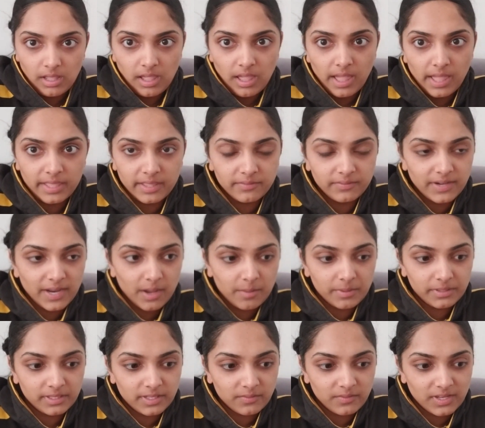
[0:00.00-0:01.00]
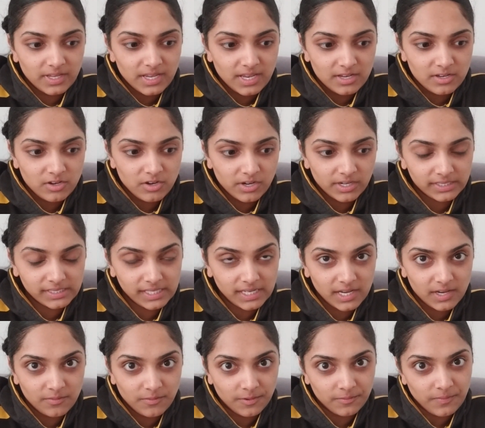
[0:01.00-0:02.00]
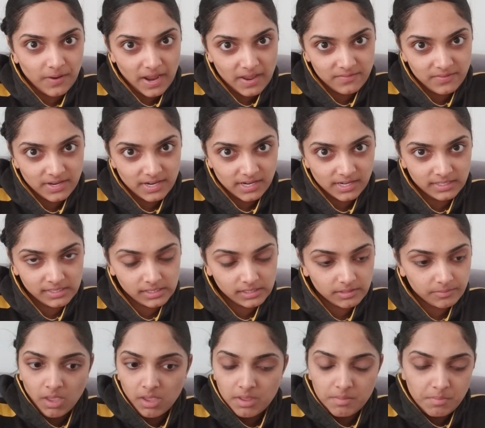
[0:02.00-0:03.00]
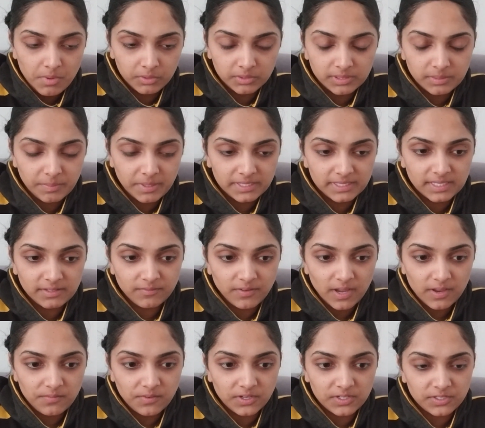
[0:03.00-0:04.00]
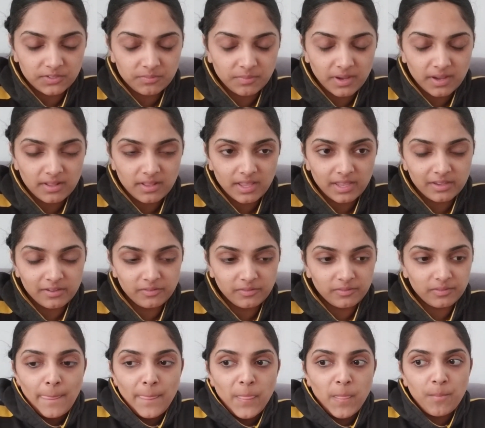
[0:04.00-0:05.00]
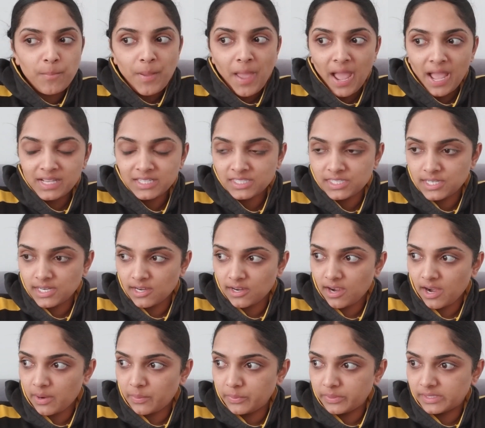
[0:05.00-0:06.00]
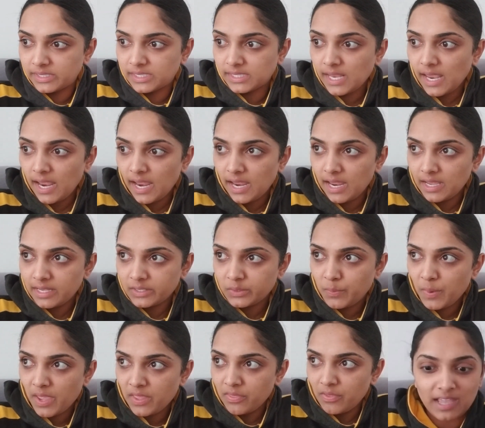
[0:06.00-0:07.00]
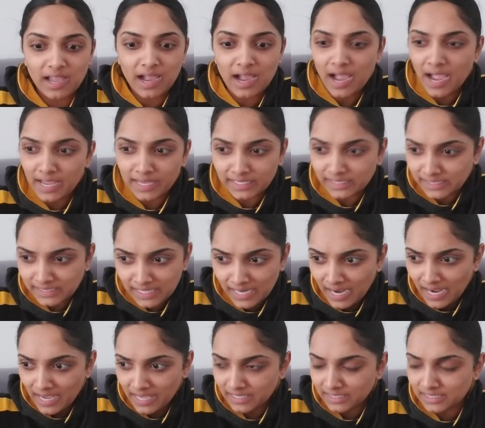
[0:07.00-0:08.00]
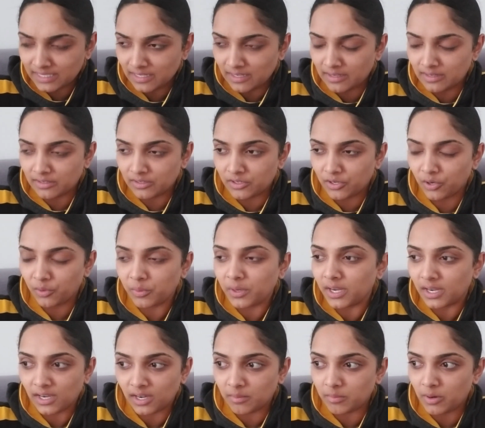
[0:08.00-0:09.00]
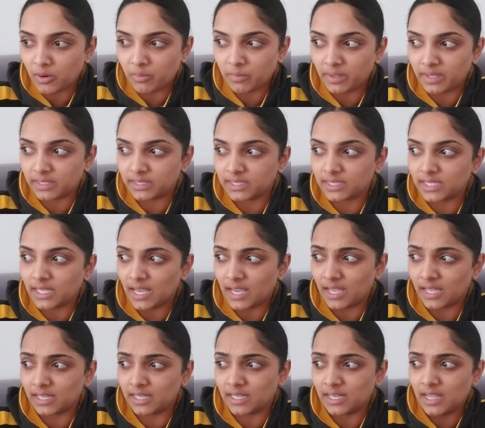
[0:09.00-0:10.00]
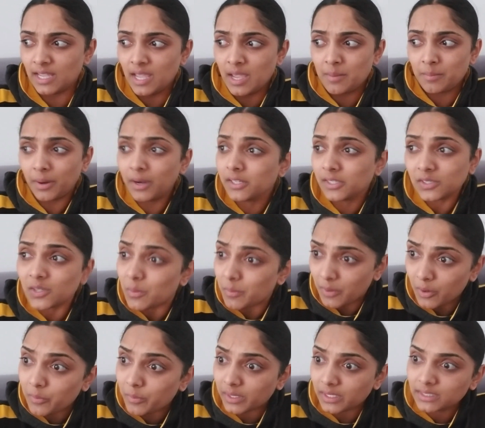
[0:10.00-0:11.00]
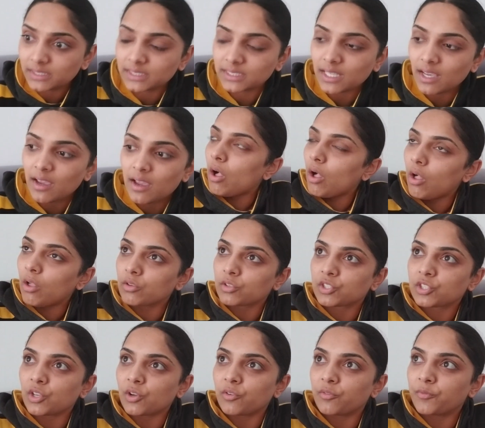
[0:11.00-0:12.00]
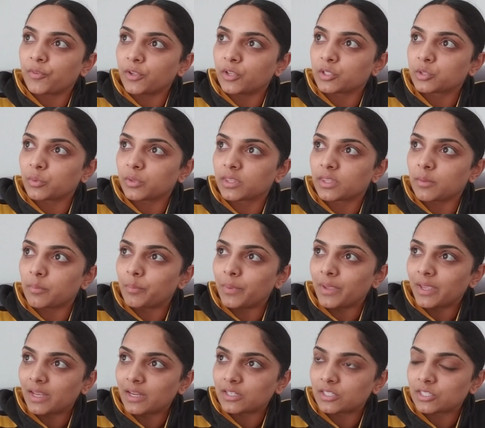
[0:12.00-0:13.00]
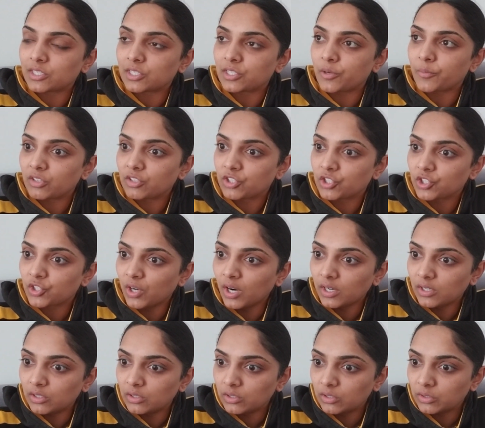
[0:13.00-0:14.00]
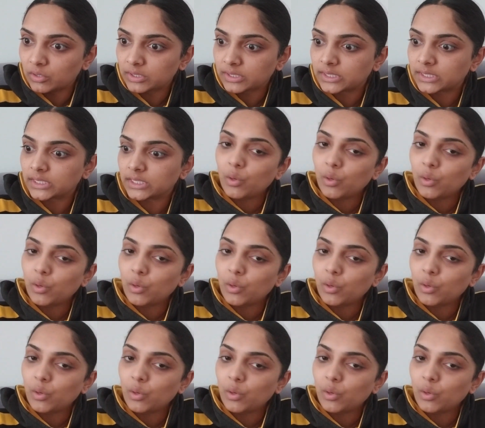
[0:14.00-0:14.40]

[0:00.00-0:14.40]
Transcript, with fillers: I have now been living in New York City for five years, most amazing five years of my life. The past year, I would say, has been the highest highs in career moments and personal moments, also filled with the biggest struggles,